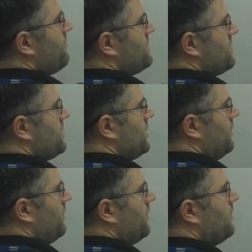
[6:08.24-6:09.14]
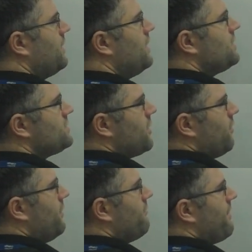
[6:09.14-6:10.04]
position. So
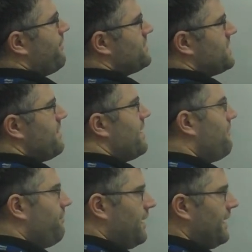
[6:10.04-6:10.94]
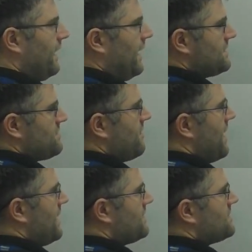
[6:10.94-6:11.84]
we represent that by the letter
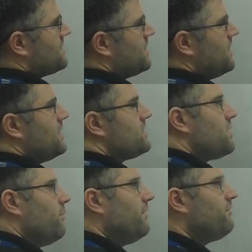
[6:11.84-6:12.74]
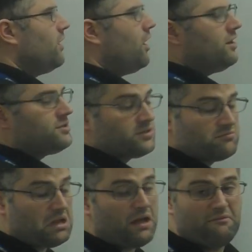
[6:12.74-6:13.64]
x. So we've got
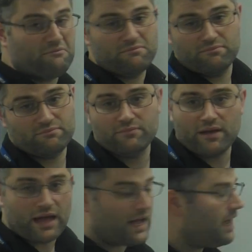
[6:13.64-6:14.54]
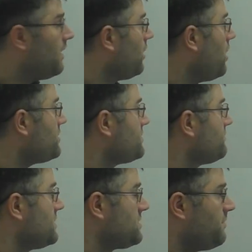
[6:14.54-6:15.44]
lots of
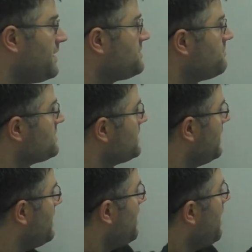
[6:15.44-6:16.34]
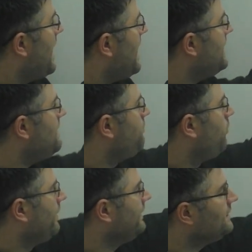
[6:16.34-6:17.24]
displacements here. Any
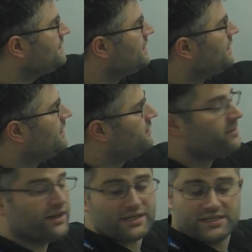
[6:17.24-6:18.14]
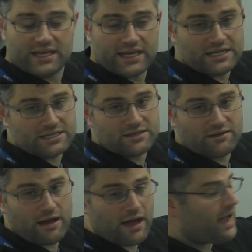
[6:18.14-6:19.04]
point that
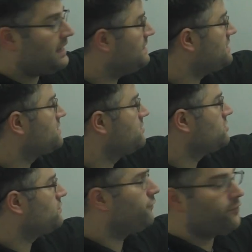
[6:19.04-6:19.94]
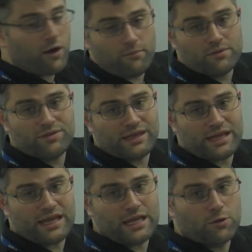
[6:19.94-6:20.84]
is at a distance from
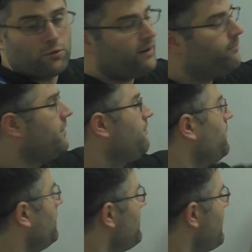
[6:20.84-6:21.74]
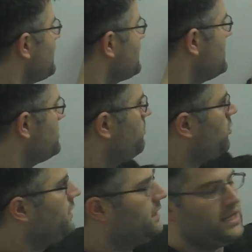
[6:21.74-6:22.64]
the equilibrium point, that's this
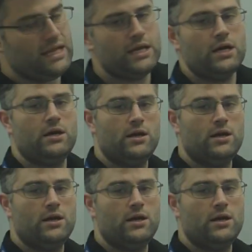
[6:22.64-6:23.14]
point here,